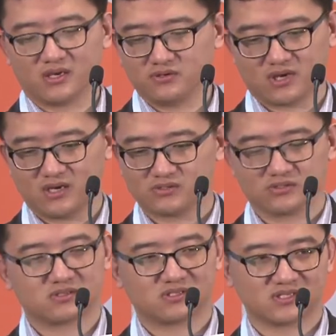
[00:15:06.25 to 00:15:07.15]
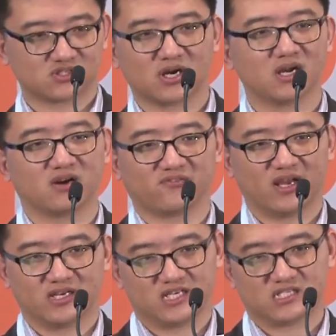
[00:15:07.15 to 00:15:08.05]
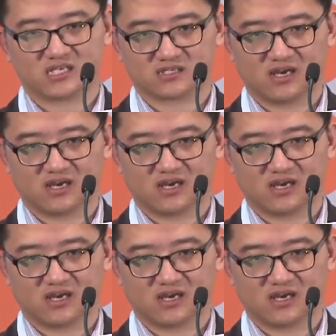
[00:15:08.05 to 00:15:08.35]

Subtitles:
You can do such kind of analytics,